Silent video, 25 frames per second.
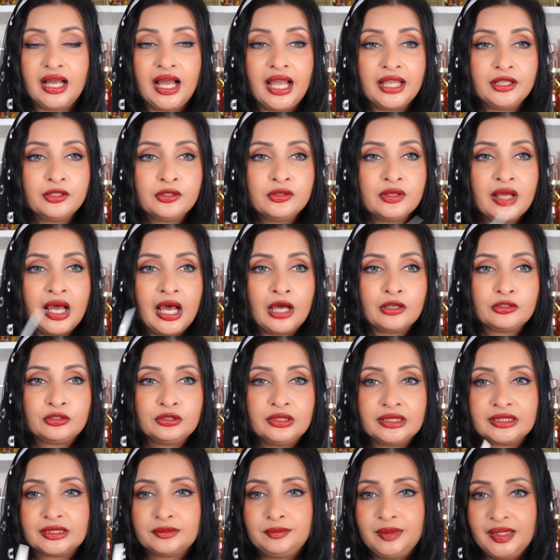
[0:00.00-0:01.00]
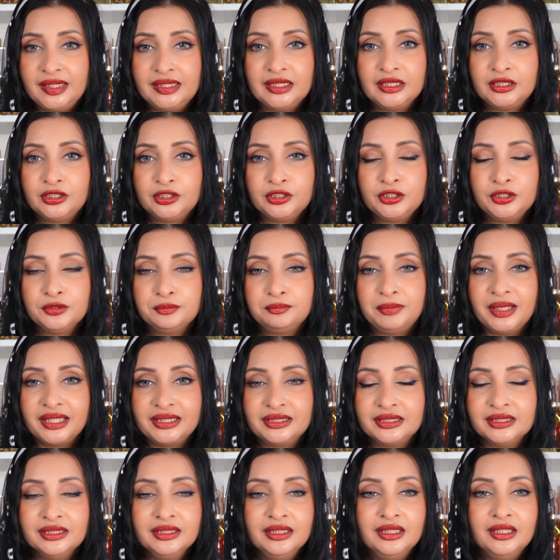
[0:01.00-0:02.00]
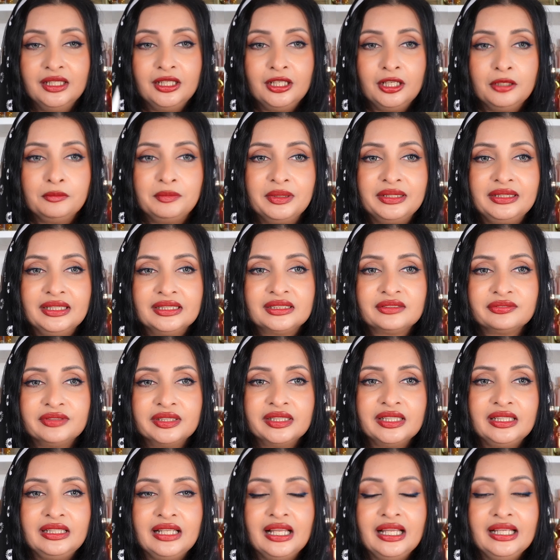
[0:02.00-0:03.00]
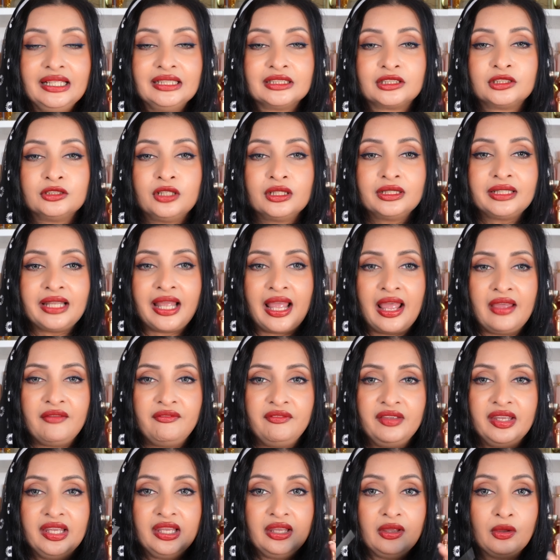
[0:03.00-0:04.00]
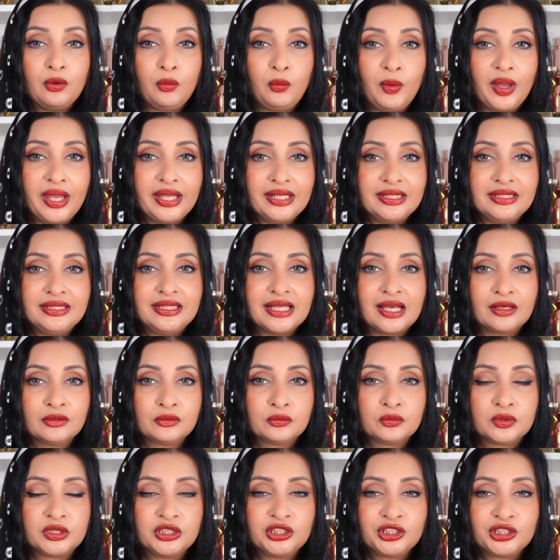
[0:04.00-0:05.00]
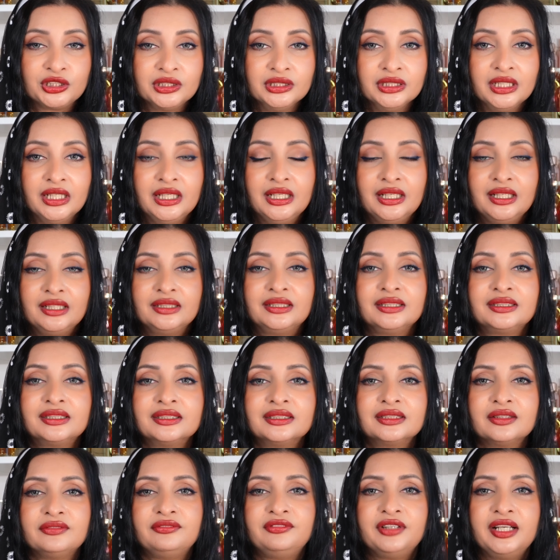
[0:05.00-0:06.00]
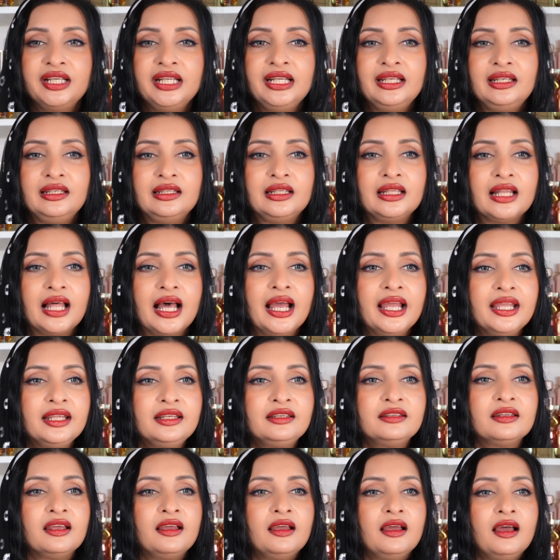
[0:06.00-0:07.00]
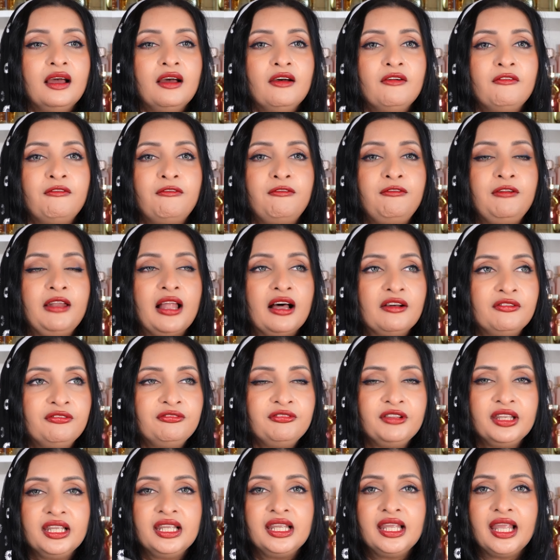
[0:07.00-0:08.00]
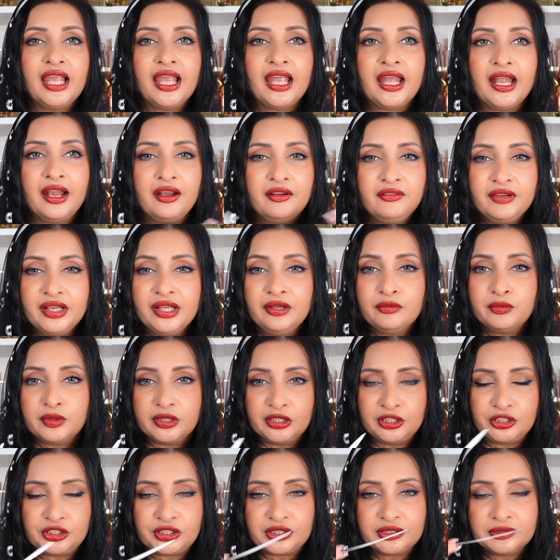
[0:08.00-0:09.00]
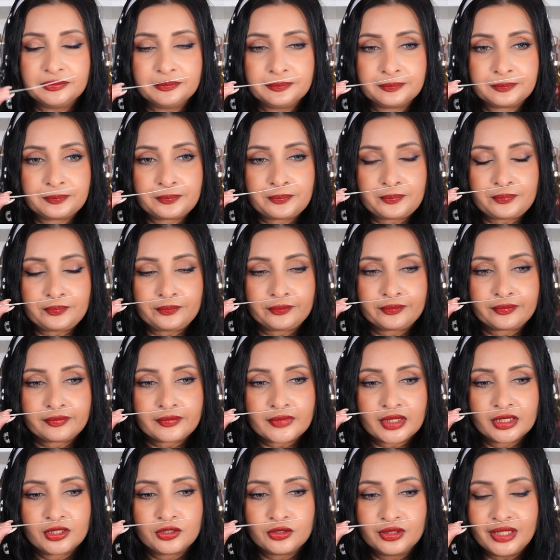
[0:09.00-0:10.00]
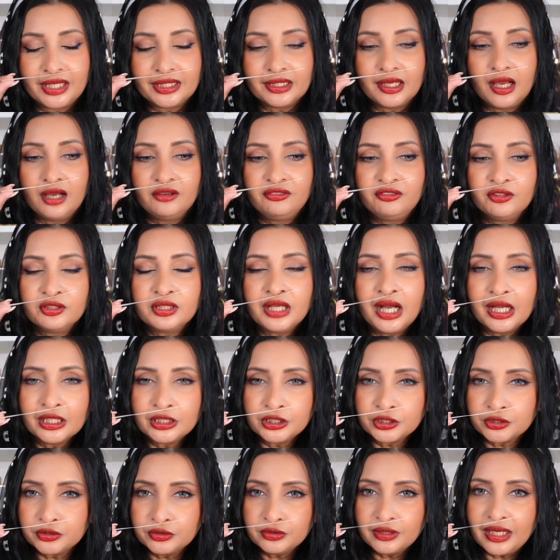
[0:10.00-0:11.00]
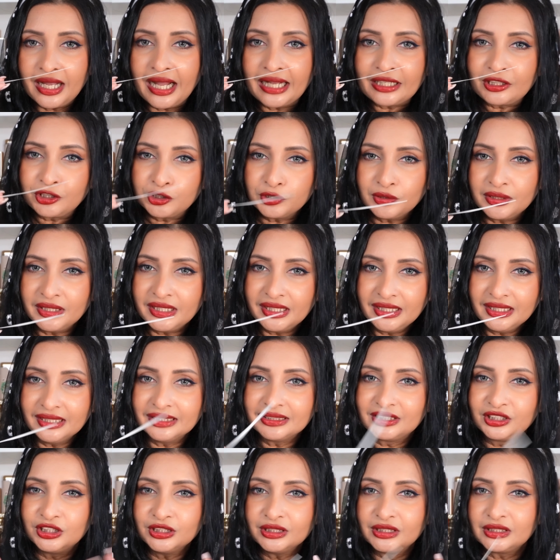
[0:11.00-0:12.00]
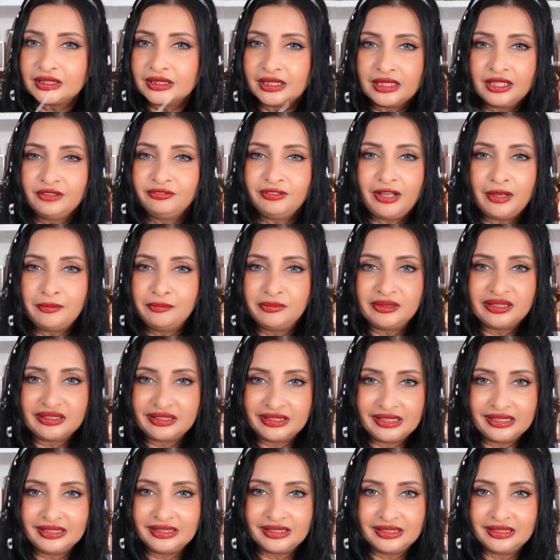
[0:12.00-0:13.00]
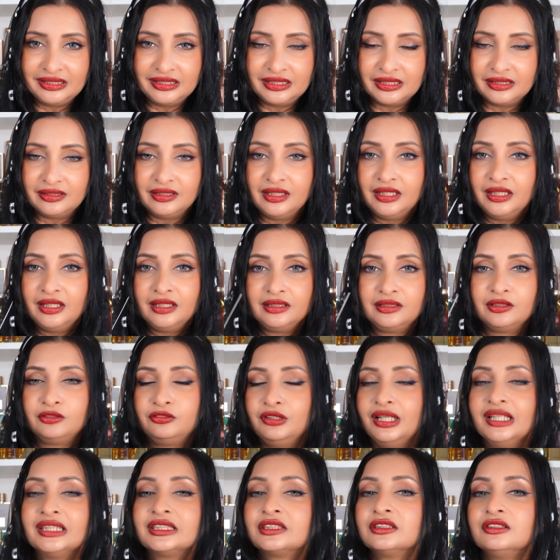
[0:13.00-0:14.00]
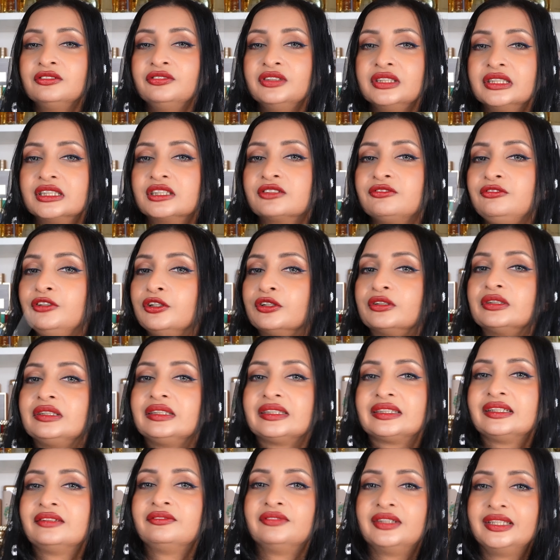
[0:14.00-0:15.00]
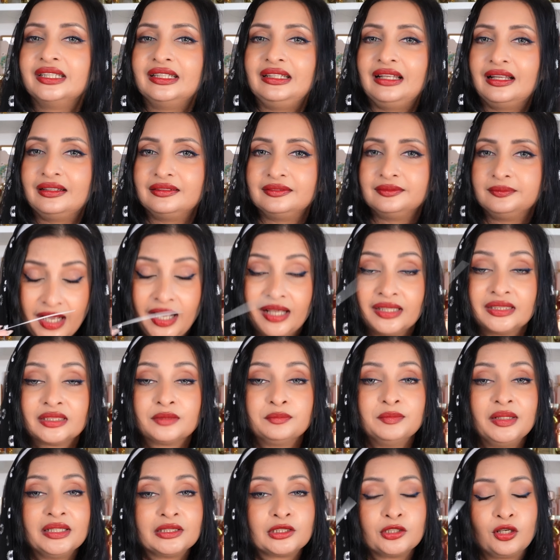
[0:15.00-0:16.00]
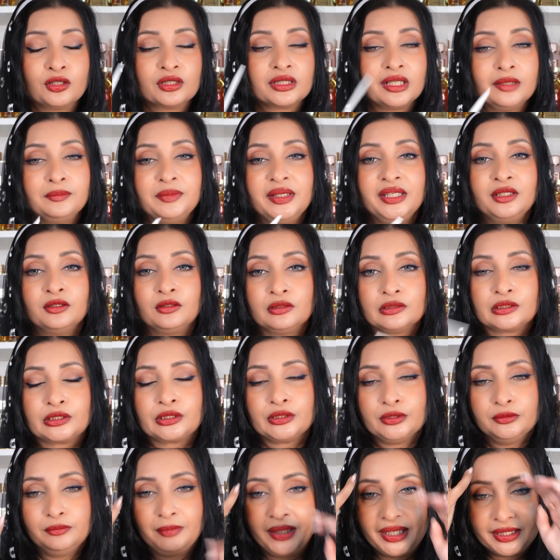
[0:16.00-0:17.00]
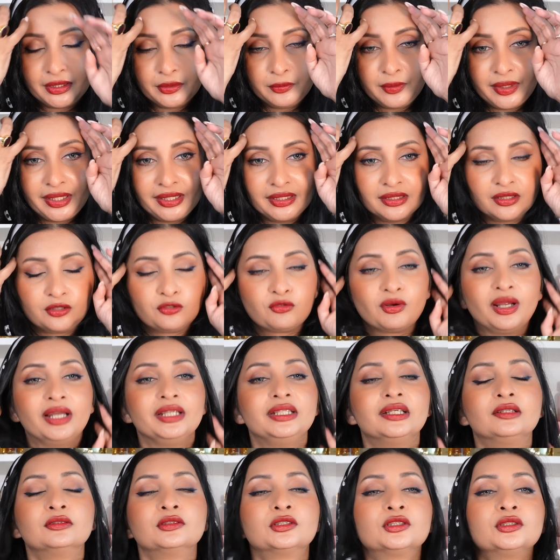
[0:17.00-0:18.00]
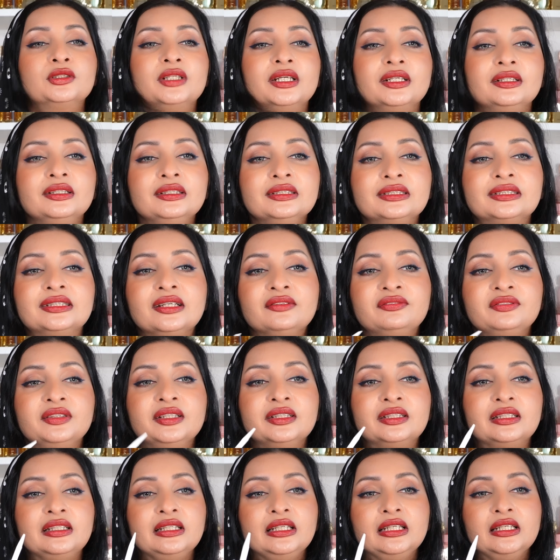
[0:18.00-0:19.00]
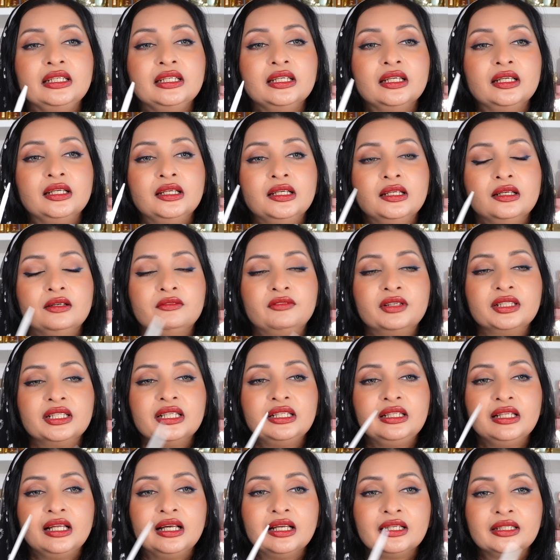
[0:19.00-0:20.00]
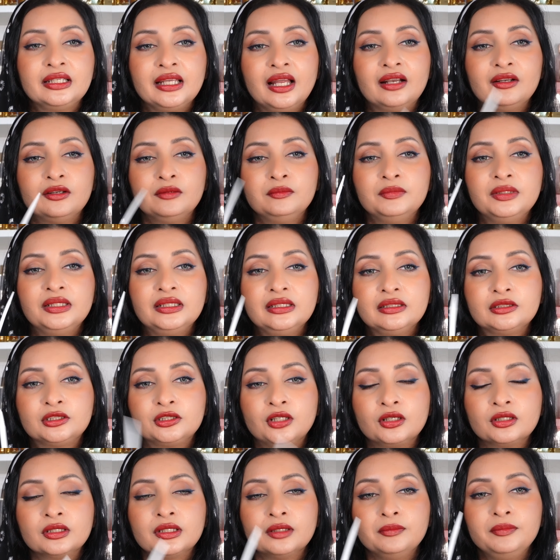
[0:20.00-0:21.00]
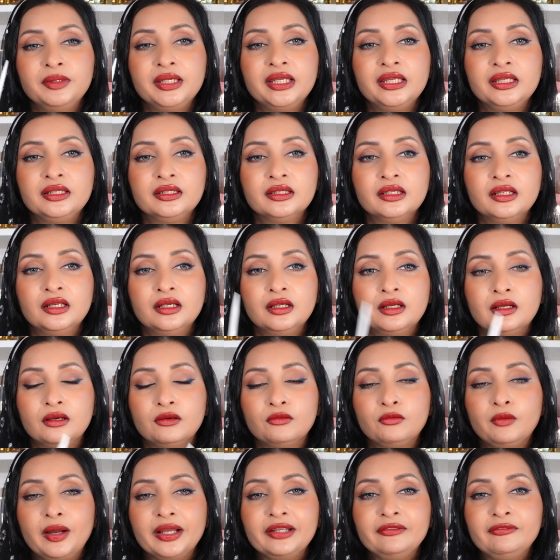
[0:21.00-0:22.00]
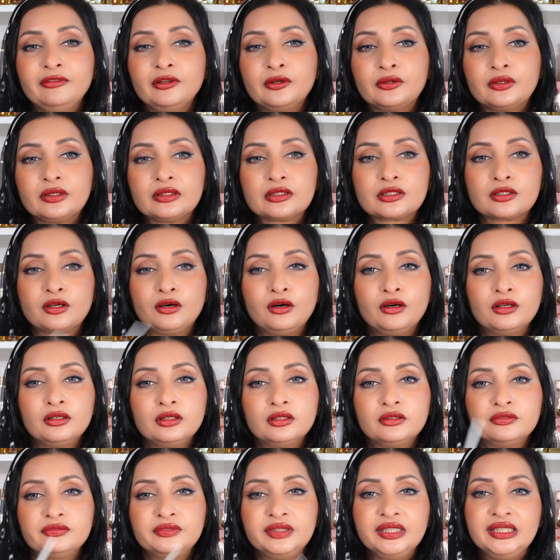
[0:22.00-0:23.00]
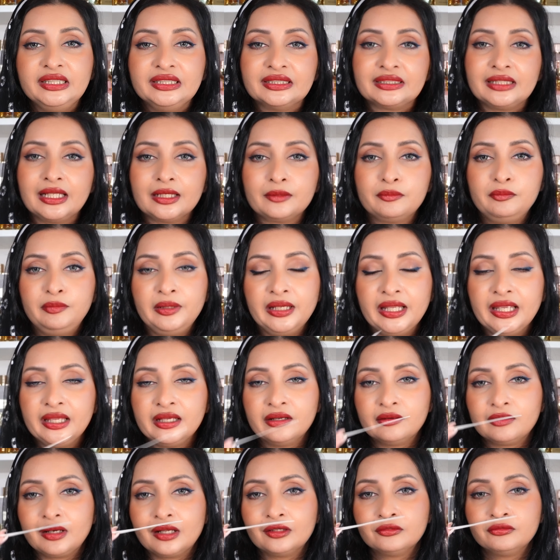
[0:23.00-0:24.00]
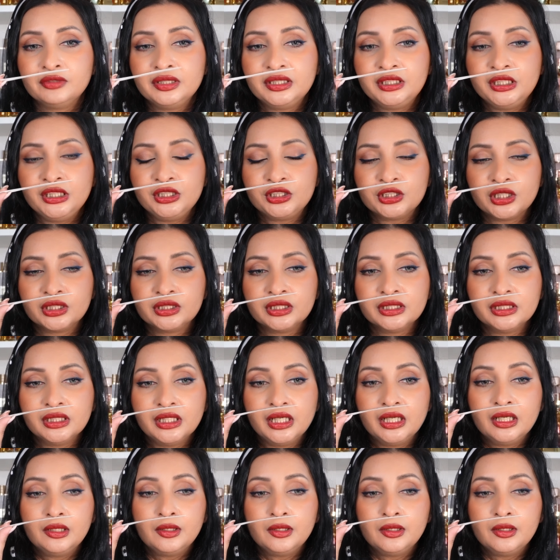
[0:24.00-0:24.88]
I don't know how to explain it to you better, but this vanilla is not heavy weighed down version. This is a very light, fluffy, airy version. So that Affogato actually is just 35% in here. The rest of it is florals and vanilla. I smell tonka bean also, by the way, in the dry down. So there is definitely vanilla, caramel, tonka bean, white florals, all of these like playing around with each other.